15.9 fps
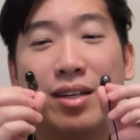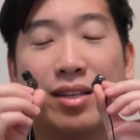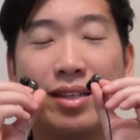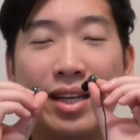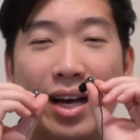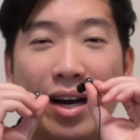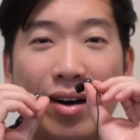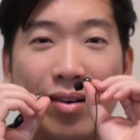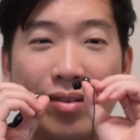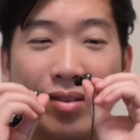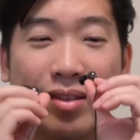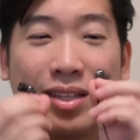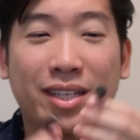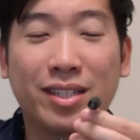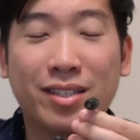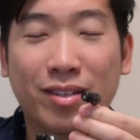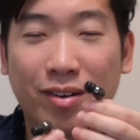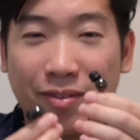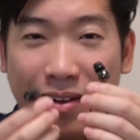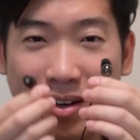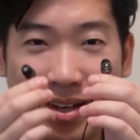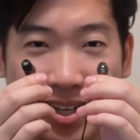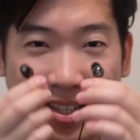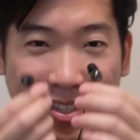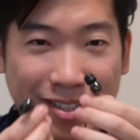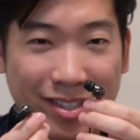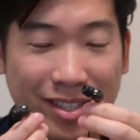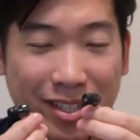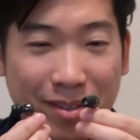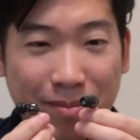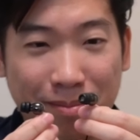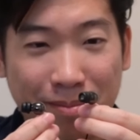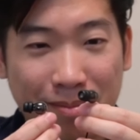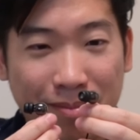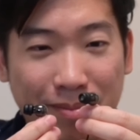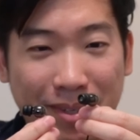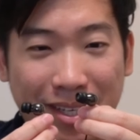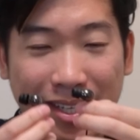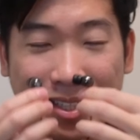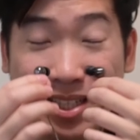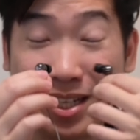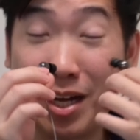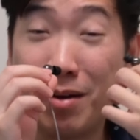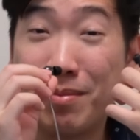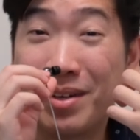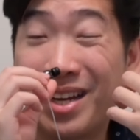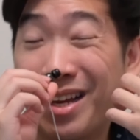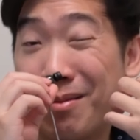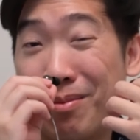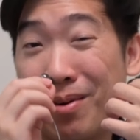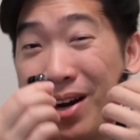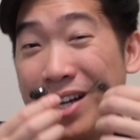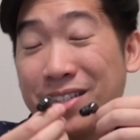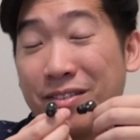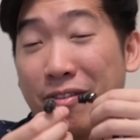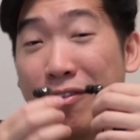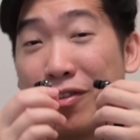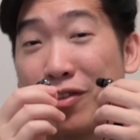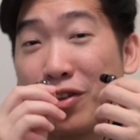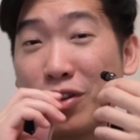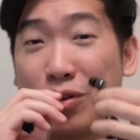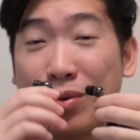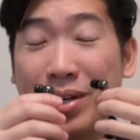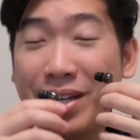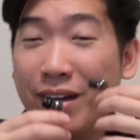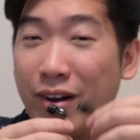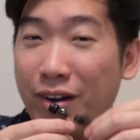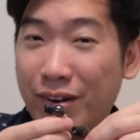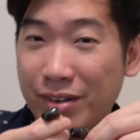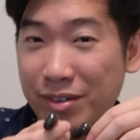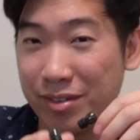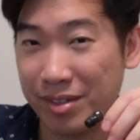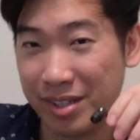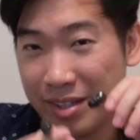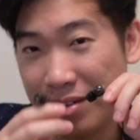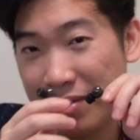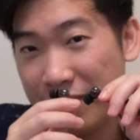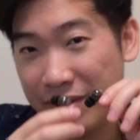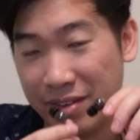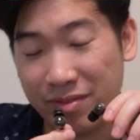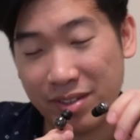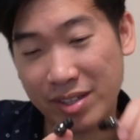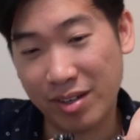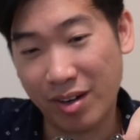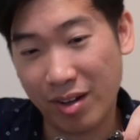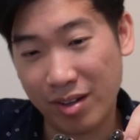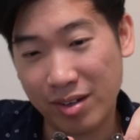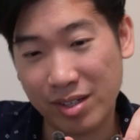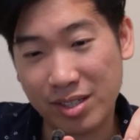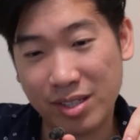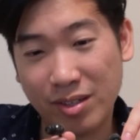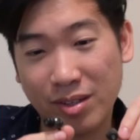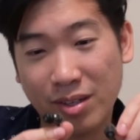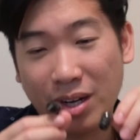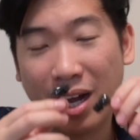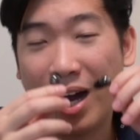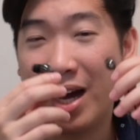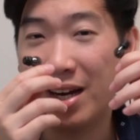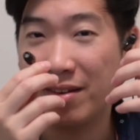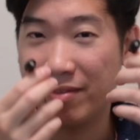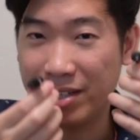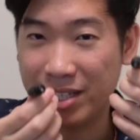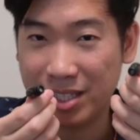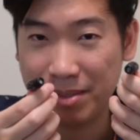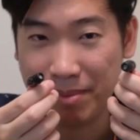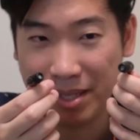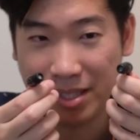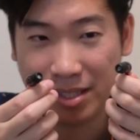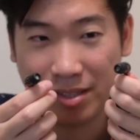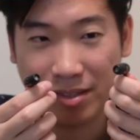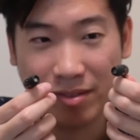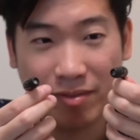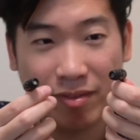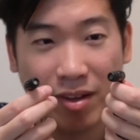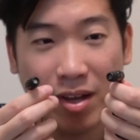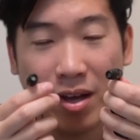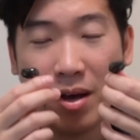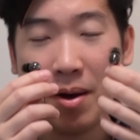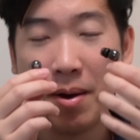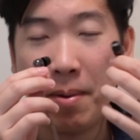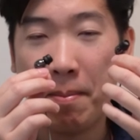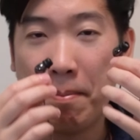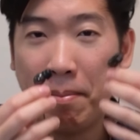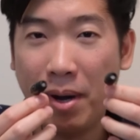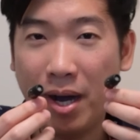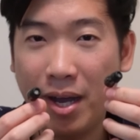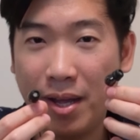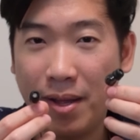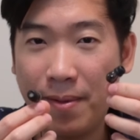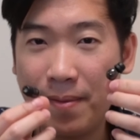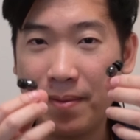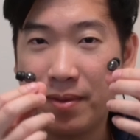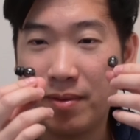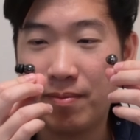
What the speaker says: Now, these are very interesting because they come in at a price of $350, so they're kind of expensive, but